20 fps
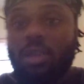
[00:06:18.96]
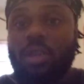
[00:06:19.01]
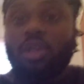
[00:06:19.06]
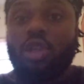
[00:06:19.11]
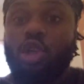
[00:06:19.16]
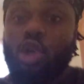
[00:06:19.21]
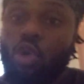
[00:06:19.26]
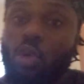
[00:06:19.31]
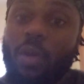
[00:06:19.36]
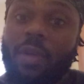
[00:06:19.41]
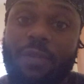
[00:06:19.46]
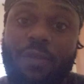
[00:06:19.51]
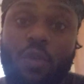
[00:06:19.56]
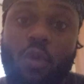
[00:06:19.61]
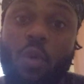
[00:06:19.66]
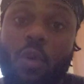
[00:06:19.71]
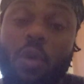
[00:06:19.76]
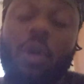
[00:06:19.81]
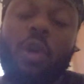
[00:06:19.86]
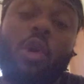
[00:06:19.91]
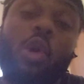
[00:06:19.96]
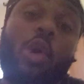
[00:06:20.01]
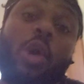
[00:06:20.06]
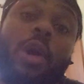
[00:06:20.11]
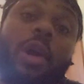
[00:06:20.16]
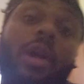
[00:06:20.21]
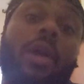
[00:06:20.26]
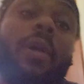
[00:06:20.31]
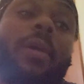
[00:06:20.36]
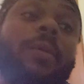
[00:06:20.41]
do it for,
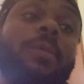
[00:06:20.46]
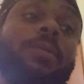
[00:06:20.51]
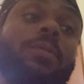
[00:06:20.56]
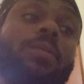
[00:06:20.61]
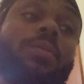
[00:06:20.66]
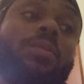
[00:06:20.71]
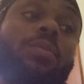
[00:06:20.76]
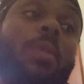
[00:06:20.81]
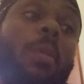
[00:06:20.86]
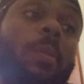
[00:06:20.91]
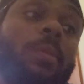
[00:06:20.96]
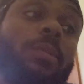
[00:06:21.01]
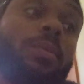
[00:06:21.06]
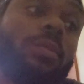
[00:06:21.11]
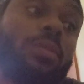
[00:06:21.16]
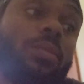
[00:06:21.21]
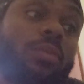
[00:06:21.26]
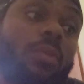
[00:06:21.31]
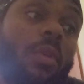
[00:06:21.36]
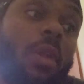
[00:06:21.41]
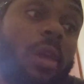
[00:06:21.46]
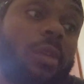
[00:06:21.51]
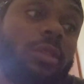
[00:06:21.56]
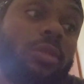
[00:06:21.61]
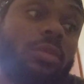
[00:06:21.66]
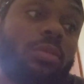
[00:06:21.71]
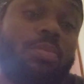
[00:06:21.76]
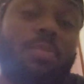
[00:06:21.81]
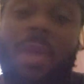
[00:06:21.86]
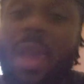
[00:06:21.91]
or
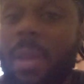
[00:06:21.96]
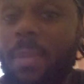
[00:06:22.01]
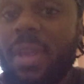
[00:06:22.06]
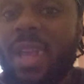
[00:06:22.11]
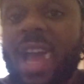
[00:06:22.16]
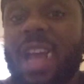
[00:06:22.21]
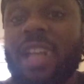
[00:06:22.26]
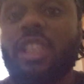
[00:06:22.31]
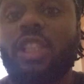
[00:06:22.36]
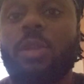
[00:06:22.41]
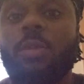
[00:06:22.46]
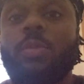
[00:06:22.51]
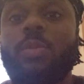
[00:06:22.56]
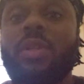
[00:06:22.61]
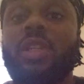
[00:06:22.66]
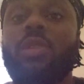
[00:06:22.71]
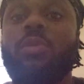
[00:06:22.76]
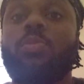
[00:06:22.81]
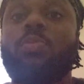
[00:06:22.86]
maybe I should be